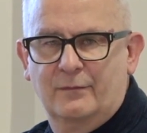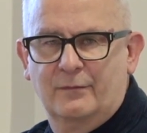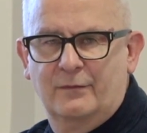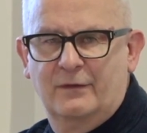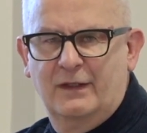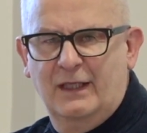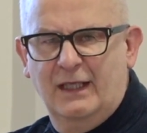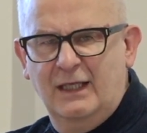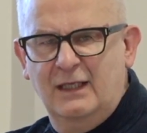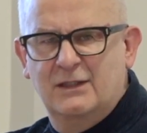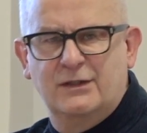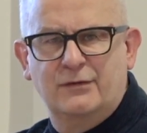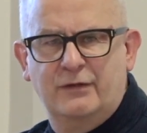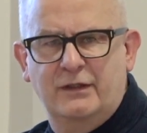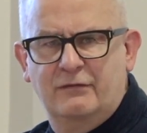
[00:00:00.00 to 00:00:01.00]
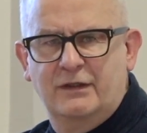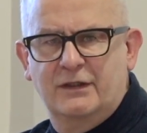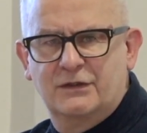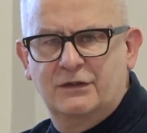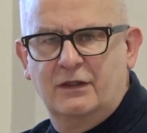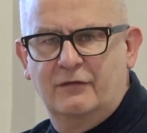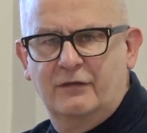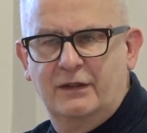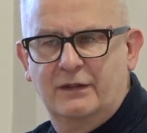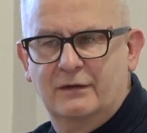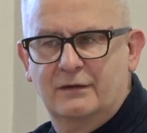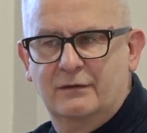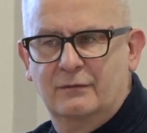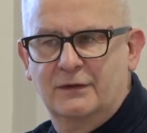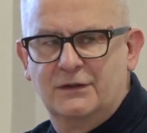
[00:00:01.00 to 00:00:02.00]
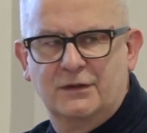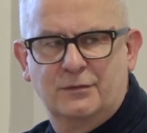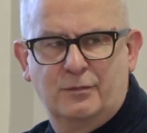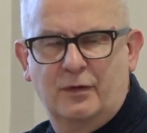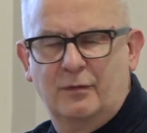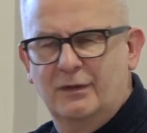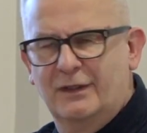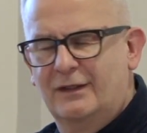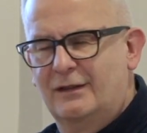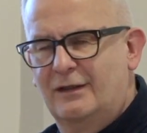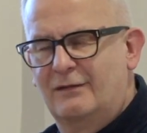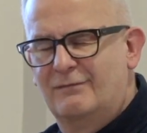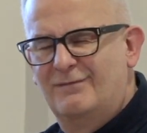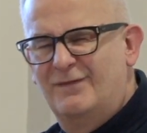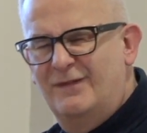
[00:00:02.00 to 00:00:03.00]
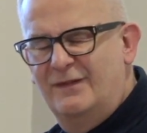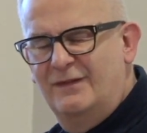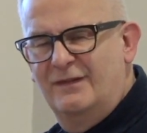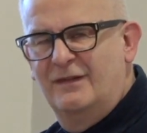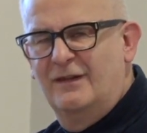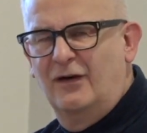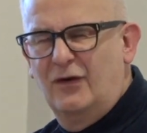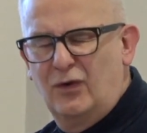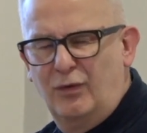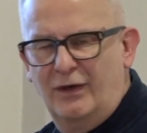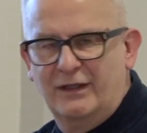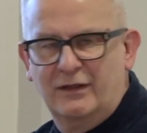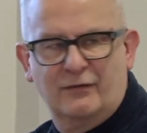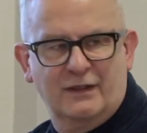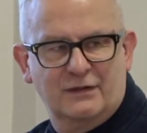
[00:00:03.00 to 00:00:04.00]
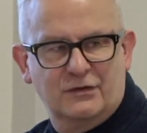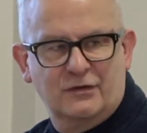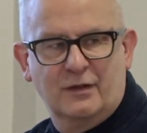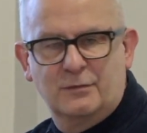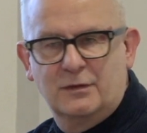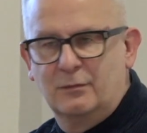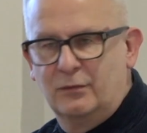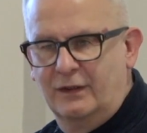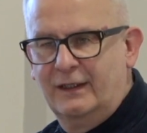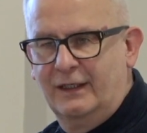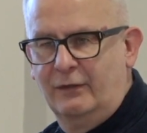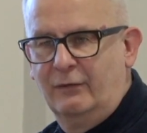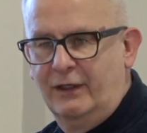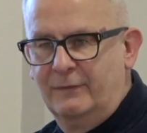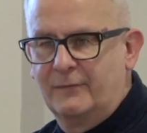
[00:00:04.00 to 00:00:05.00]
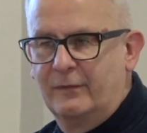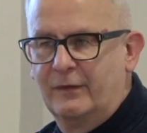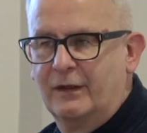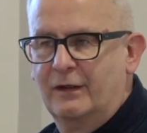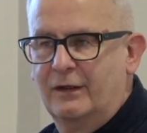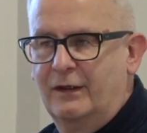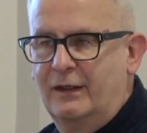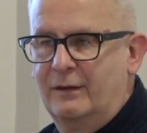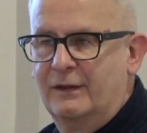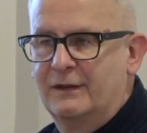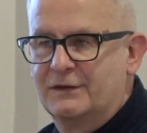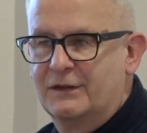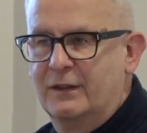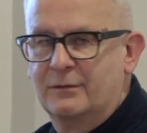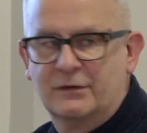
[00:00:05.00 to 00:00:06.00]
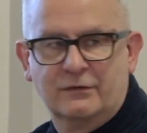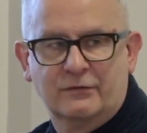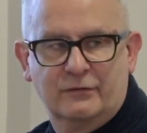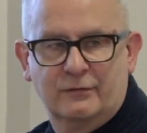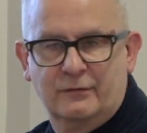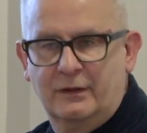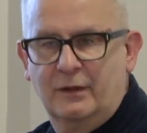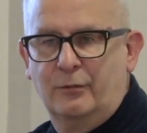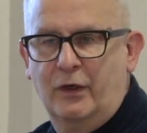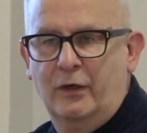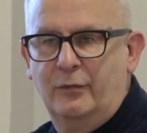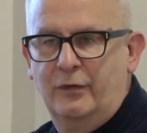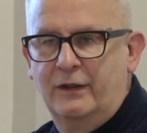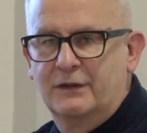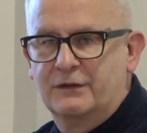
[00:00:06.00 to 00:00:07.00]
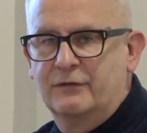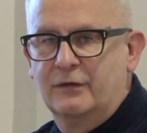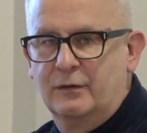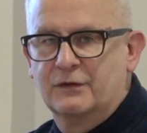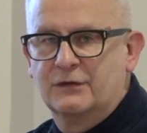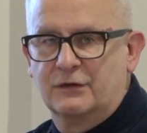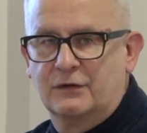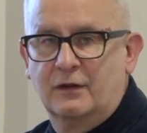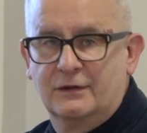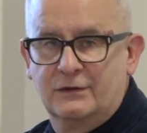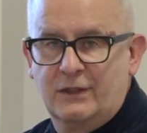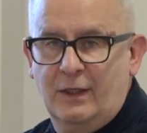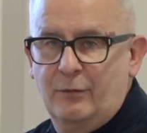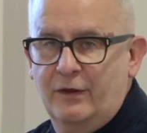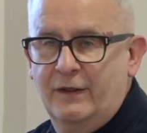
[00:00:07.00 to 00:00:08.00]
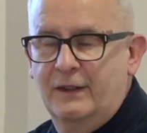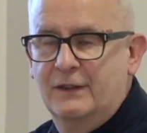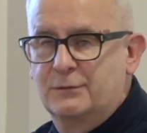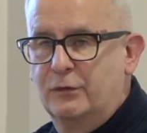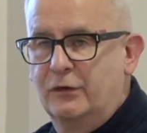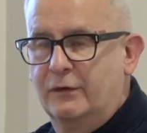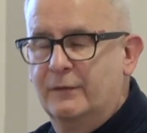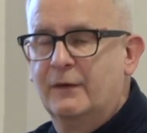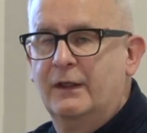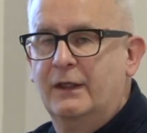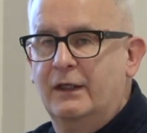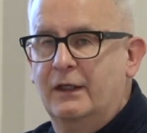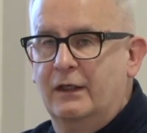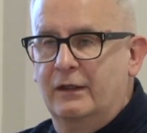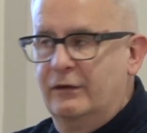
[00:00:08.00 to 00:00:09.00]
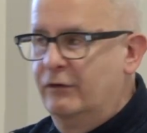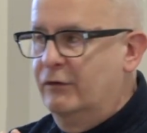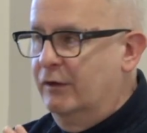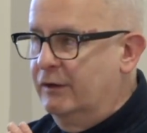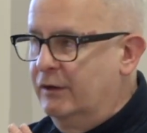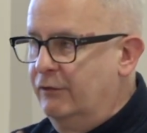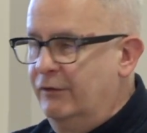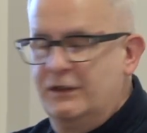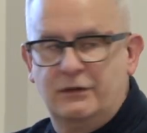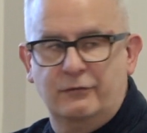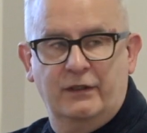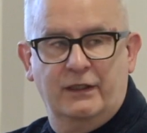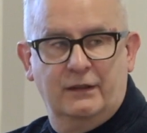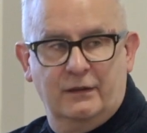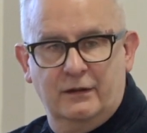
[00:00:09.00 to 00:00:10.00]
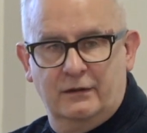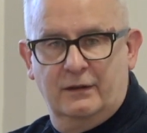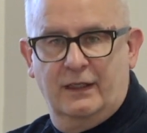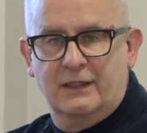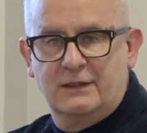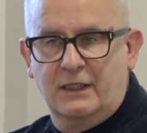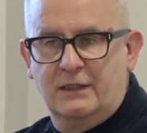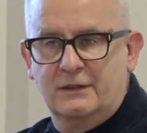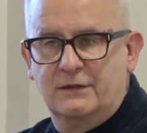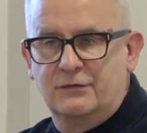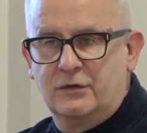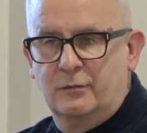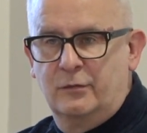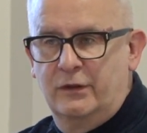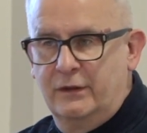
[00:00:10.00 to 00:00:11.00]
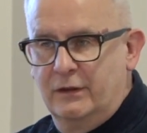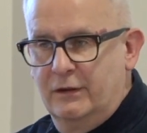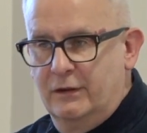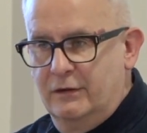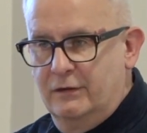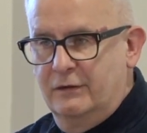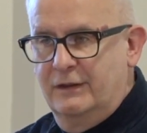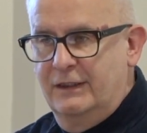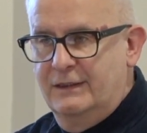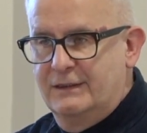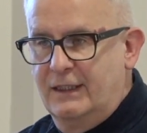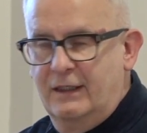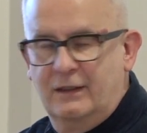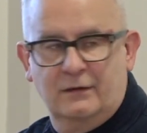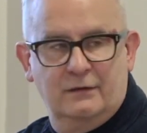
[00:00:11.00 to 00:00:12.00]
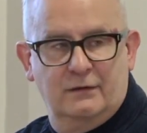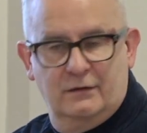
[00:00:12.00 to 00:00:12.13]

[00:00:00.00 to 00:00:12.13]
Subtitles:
the easy read version of it, which is probably not quite the right description, but anyway, in terms of the appropriateness of it, because it's got separate needs. But you've got your easy read, executive summary, detail,